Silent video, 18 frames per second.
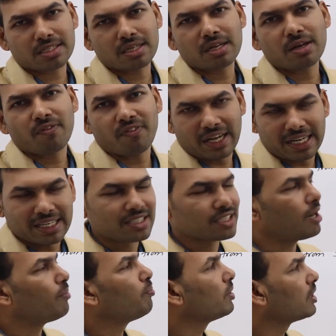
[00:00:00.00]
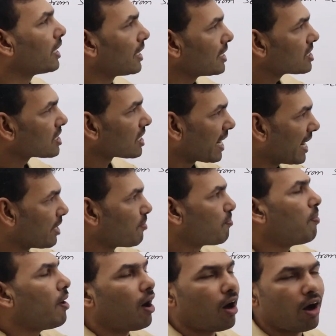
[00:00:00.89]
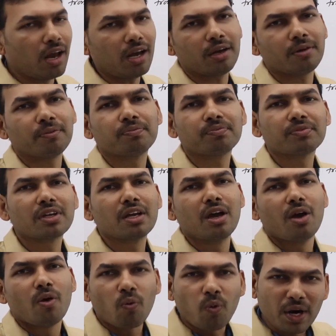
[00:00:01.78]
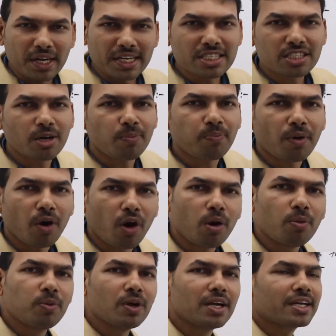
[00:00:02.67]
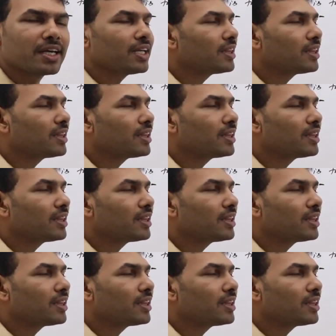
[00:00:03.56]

For example, that is red ball. What is the probability